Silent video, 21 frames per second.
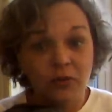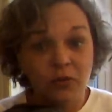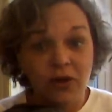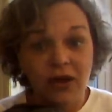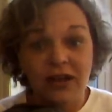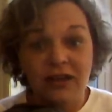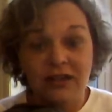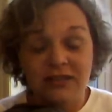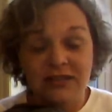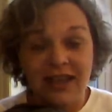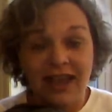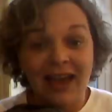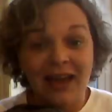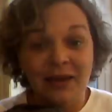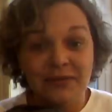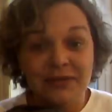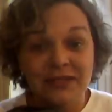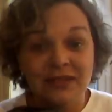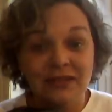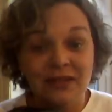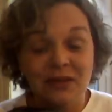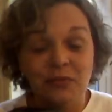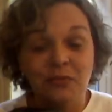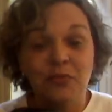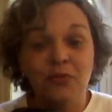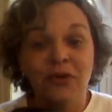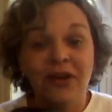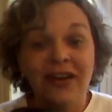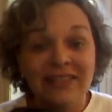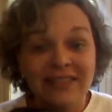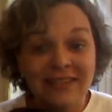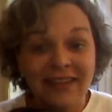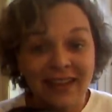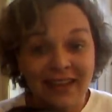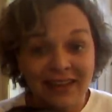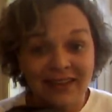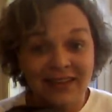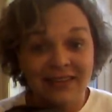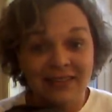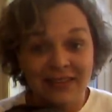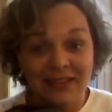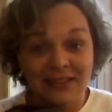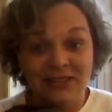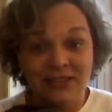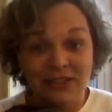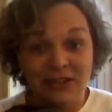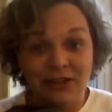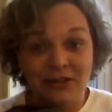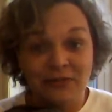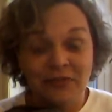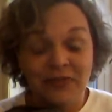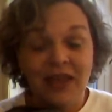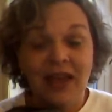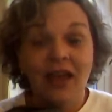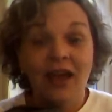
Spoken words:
was absolutely breathtaking this year,